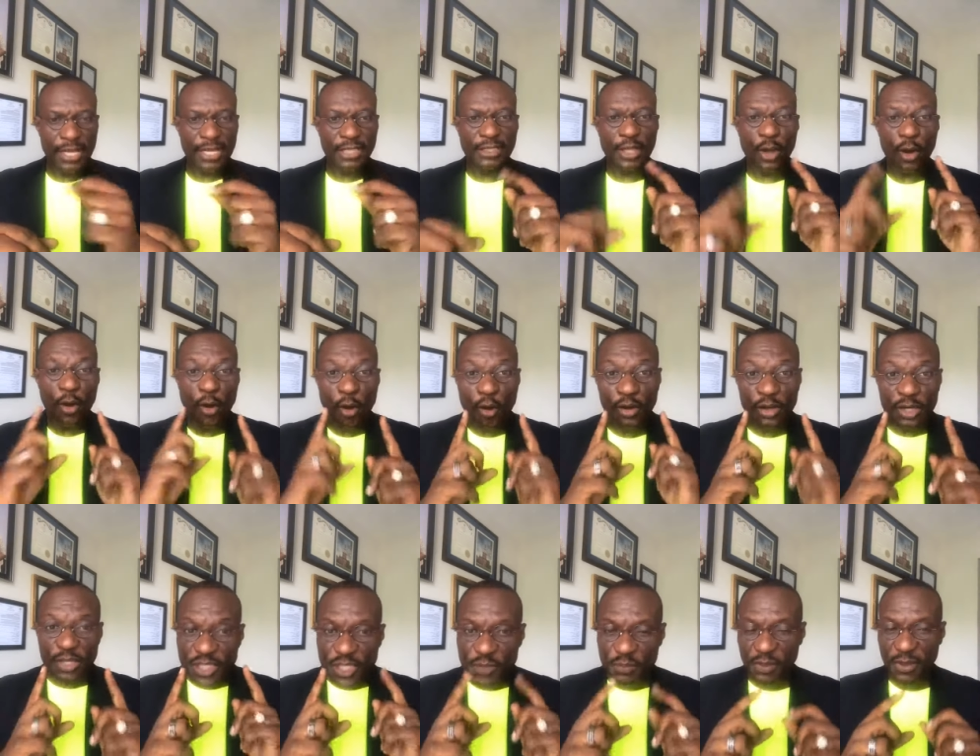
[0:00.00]
the
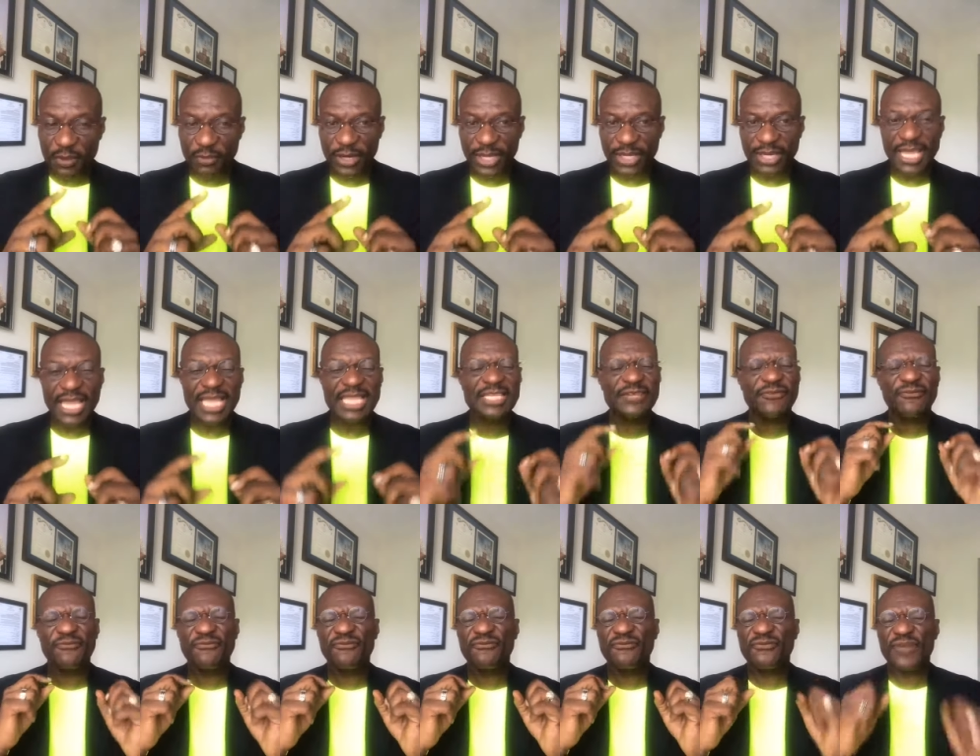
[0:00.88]
Holy Spirit is
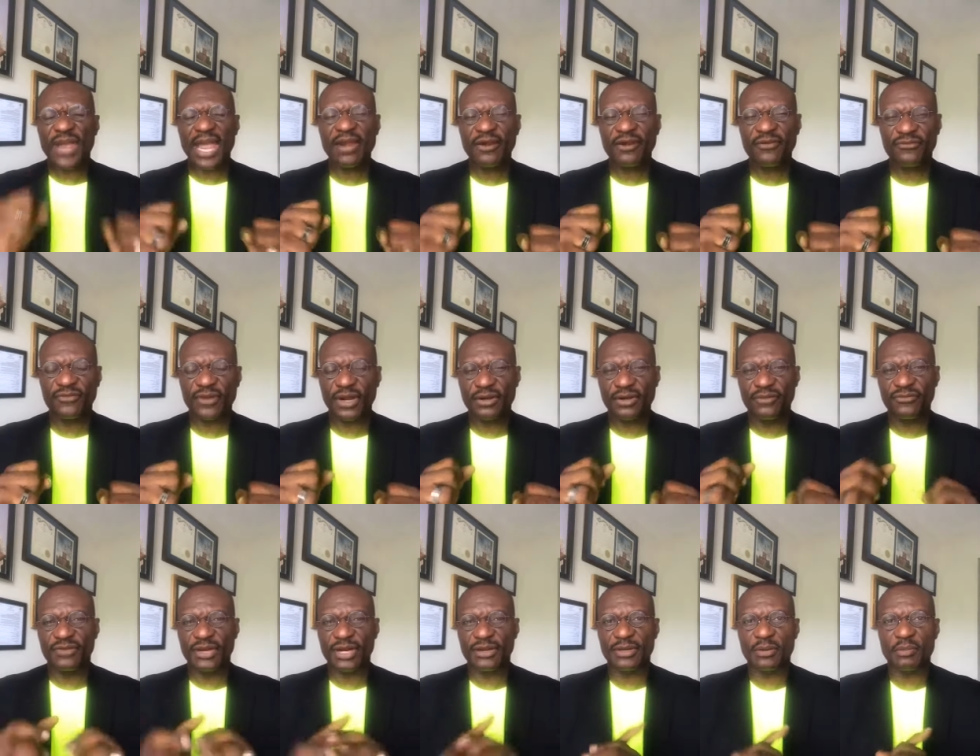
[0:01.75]
very, very,
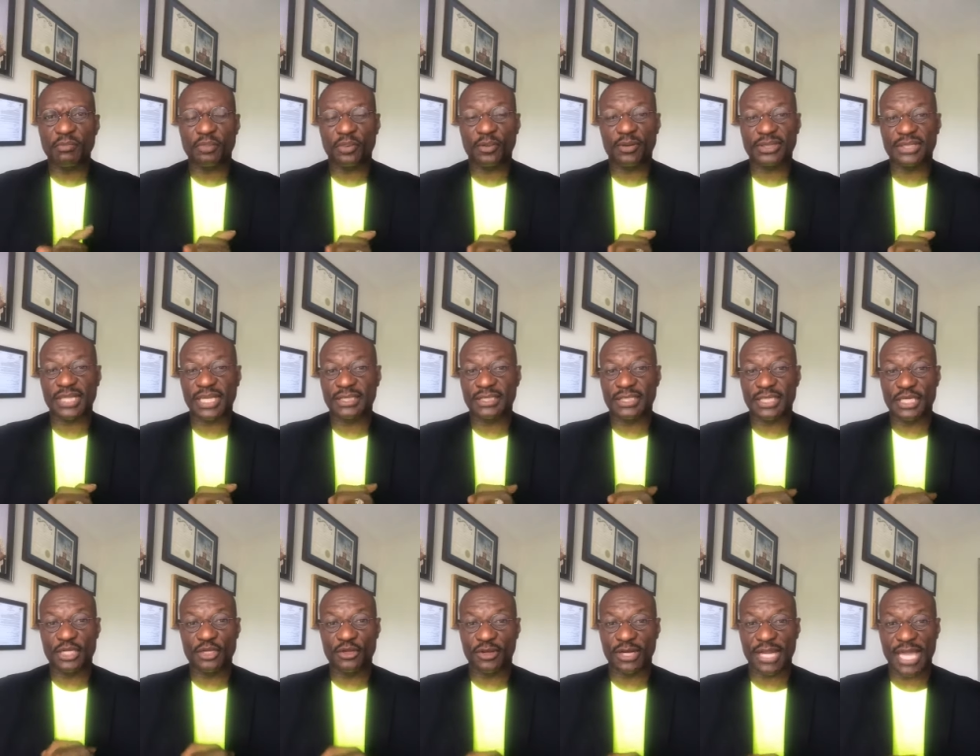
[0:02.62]
very important in
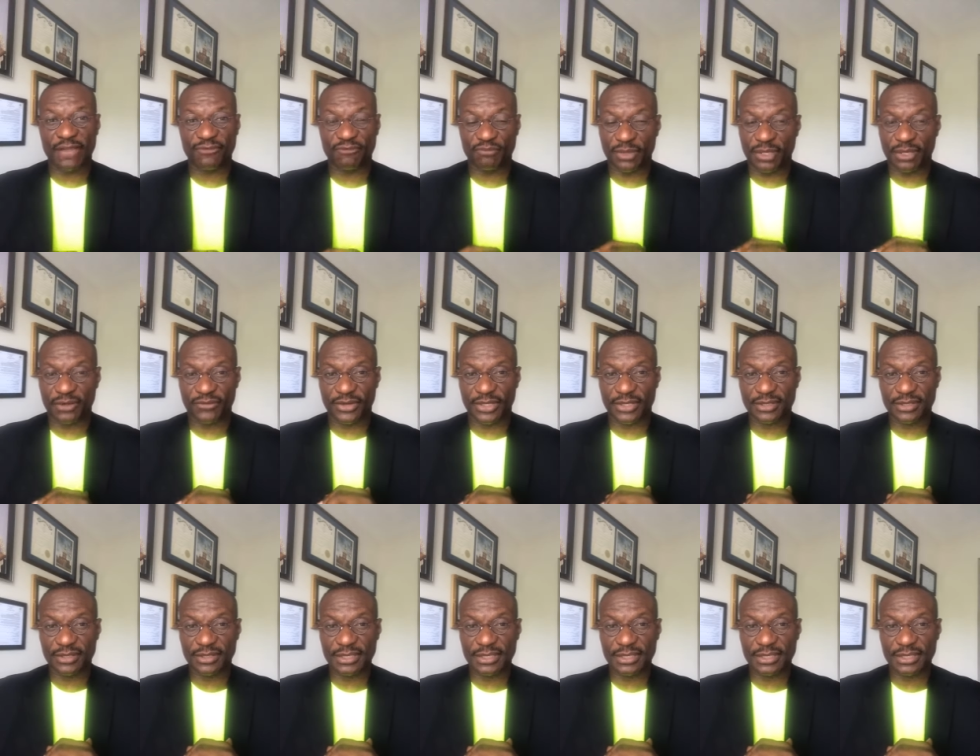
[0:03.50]
your life, beloved.